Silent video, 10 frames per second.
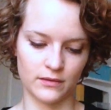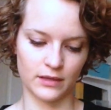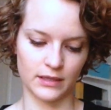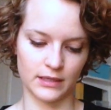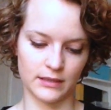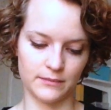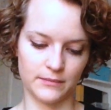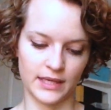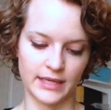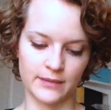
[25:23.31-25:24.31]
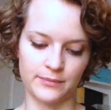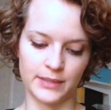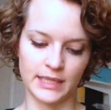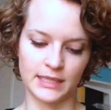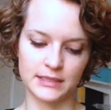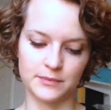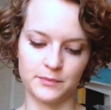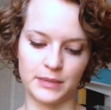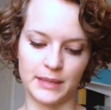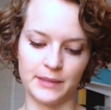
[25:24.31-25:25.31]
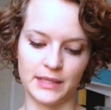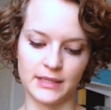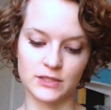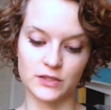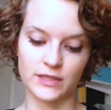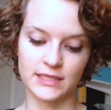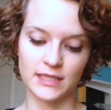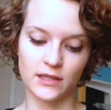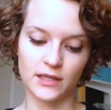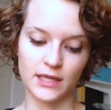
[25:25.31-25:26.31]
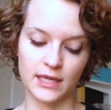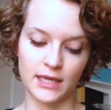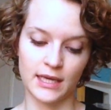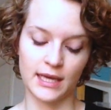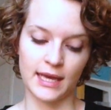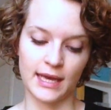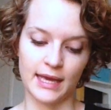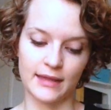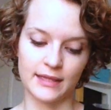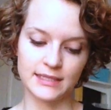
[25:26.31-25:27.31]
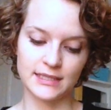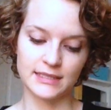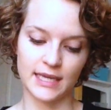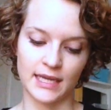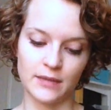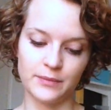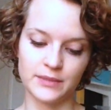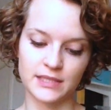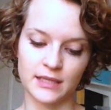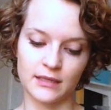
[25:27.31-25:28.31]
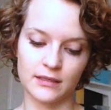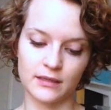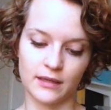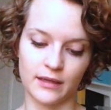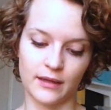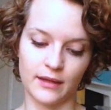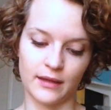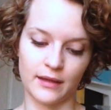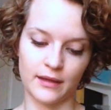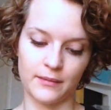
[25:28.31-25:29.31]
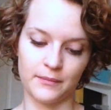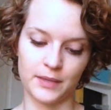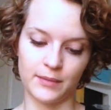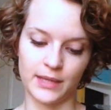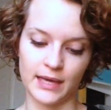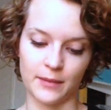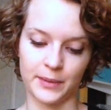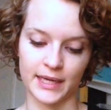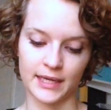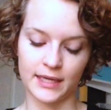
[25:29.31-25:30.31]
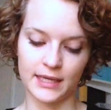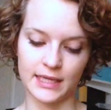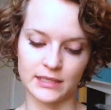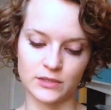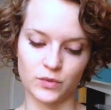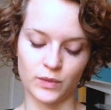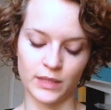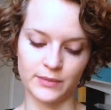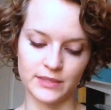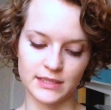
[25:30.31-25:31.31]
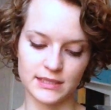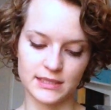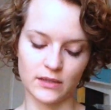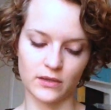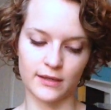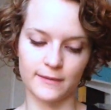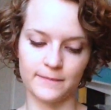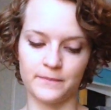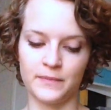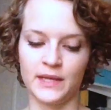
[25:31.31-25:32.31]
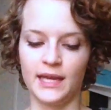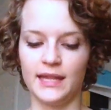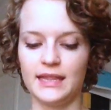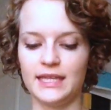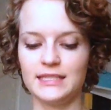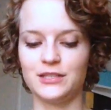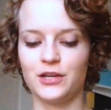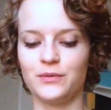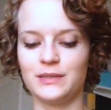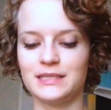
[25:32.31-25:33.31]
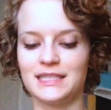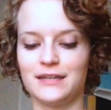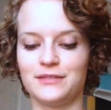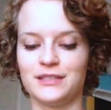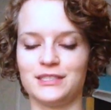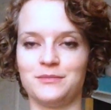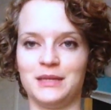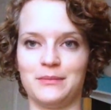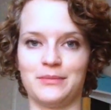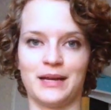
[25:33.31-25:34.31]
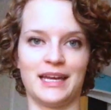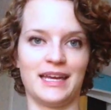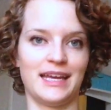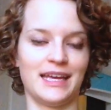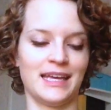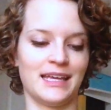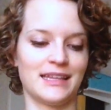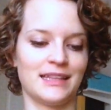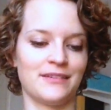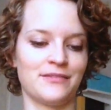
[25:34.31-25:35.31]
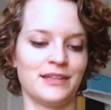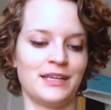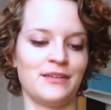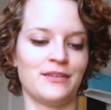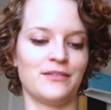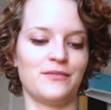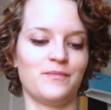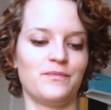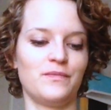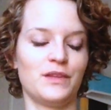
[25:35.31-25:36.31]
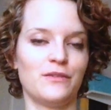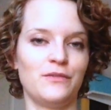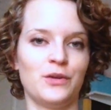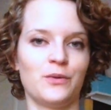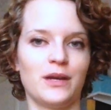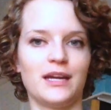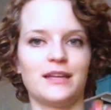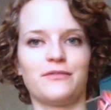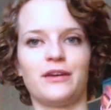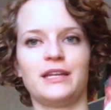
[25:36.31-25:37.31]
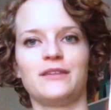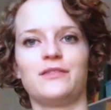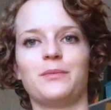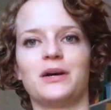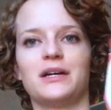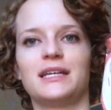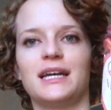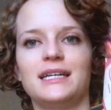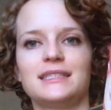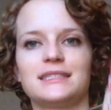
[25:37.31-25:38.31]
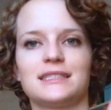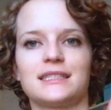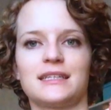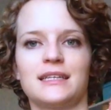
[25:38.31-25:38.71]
hand paint baby Surrey silk, and this is 80% baby alpaca and 20% silk. This yarn was gifted to me by a lovely viewer and friend of the podcast,